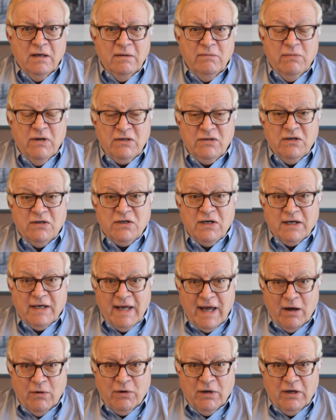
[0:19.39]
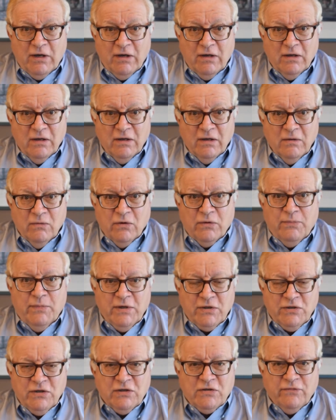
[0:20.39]
business accounting with
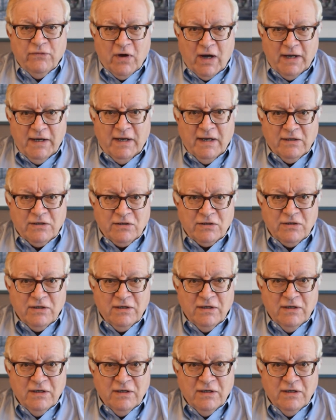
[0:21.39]
business finance.